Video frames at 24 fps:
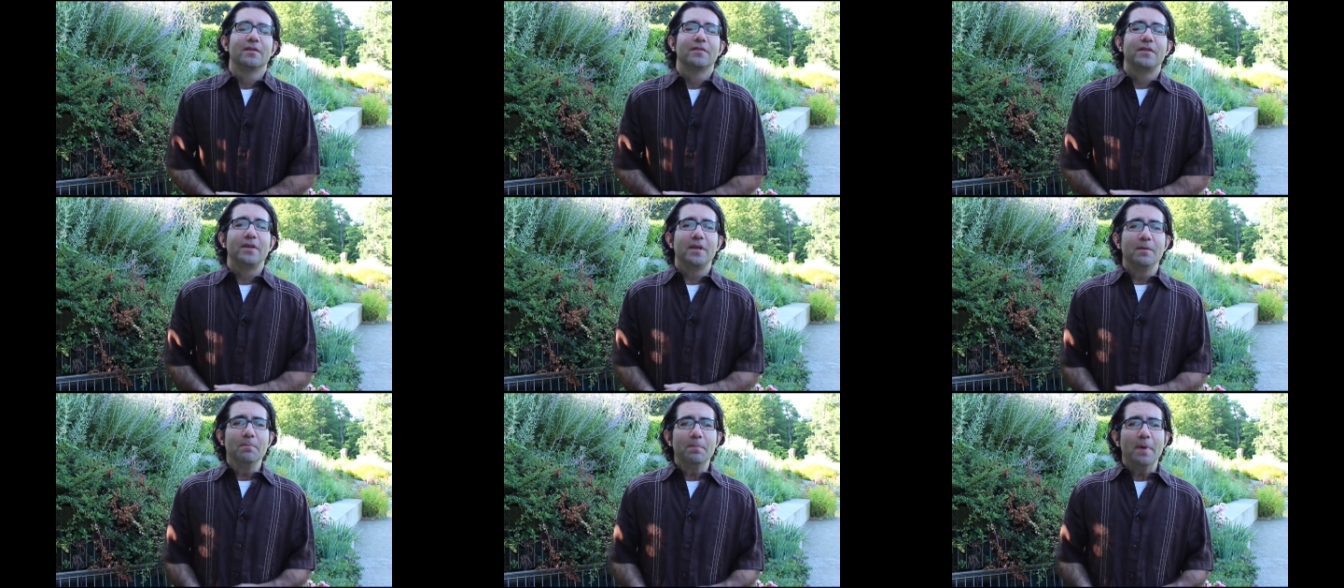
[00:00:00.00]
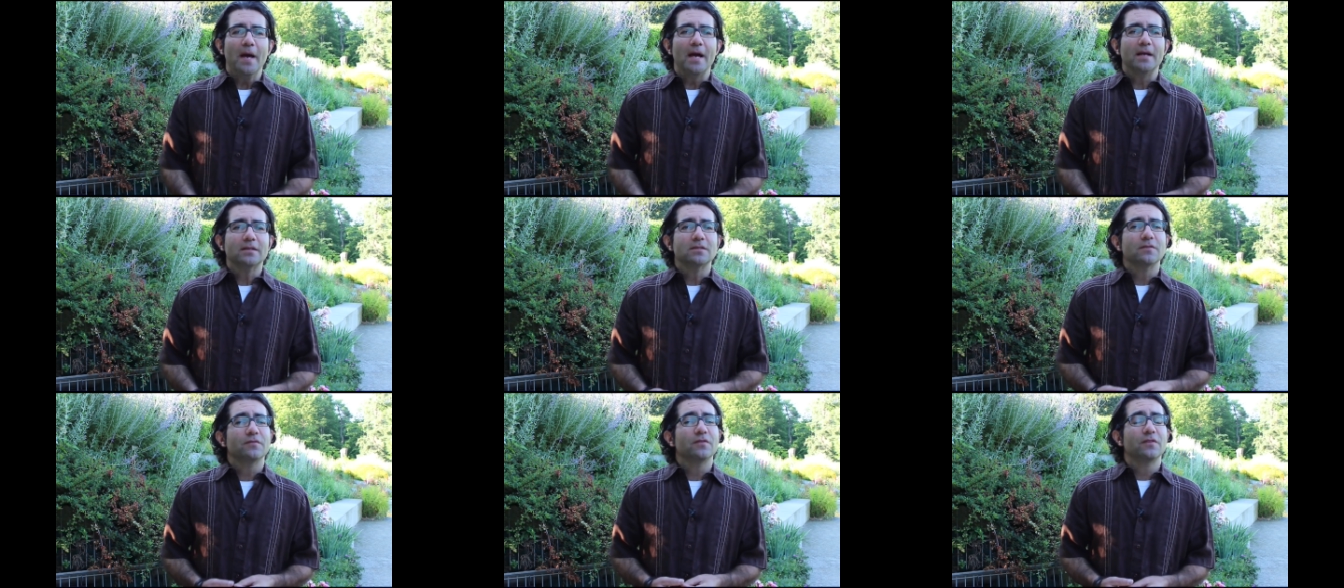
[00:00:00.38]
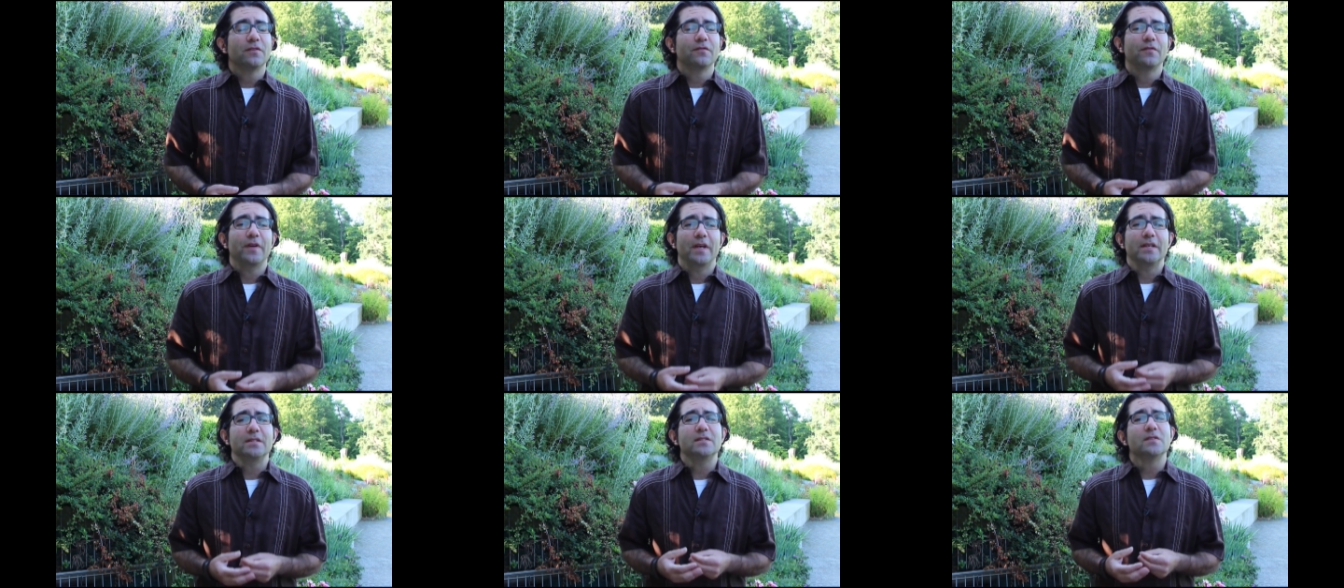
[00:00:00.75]
The impact of an
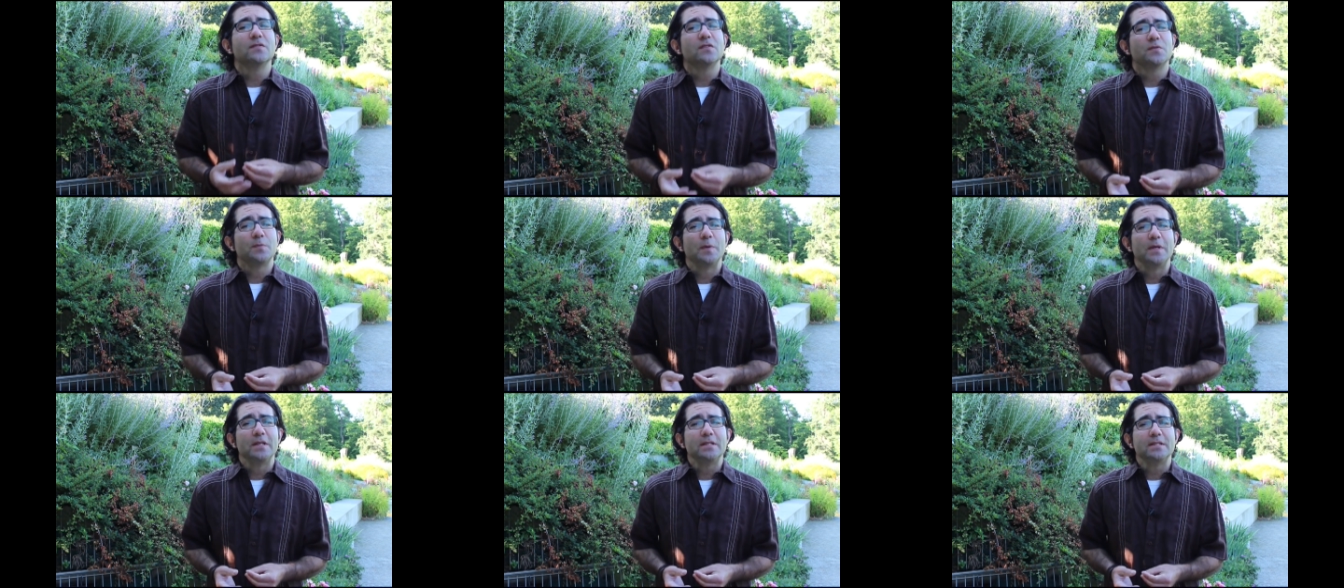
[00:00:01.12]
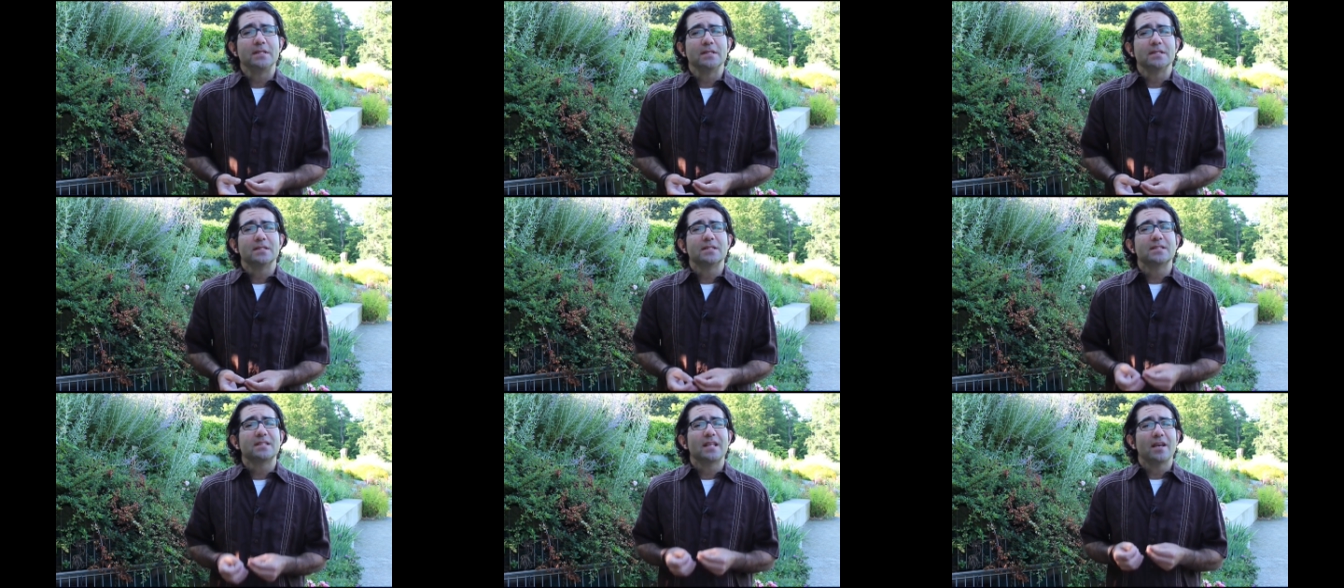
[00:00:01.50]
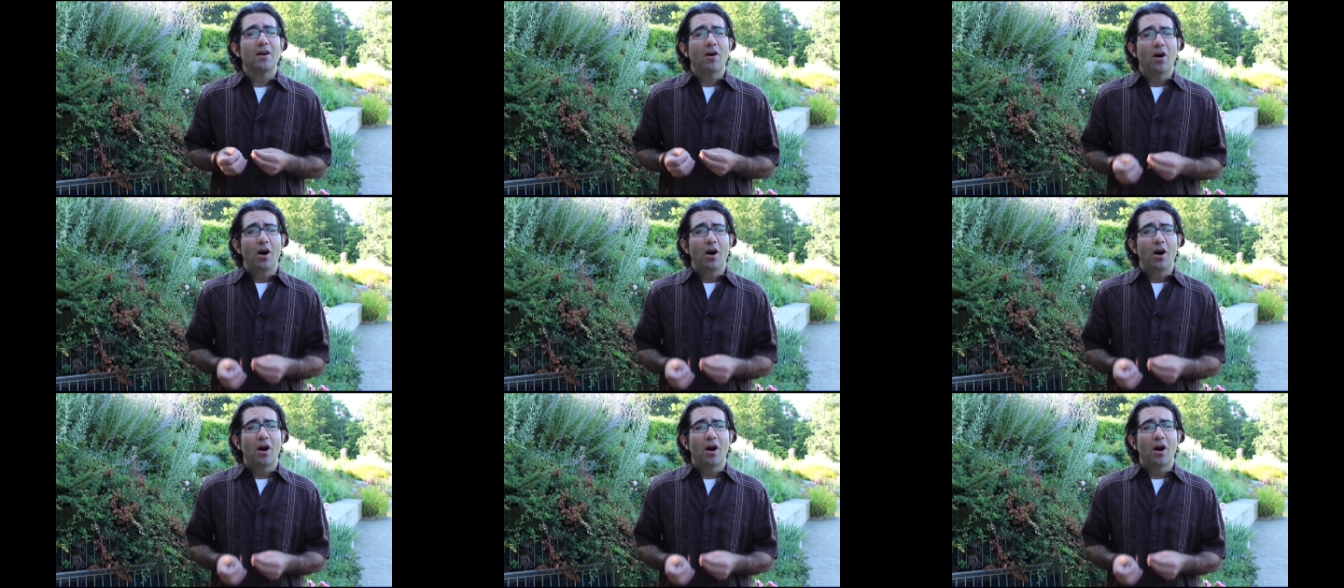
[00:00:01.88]
invasive species is they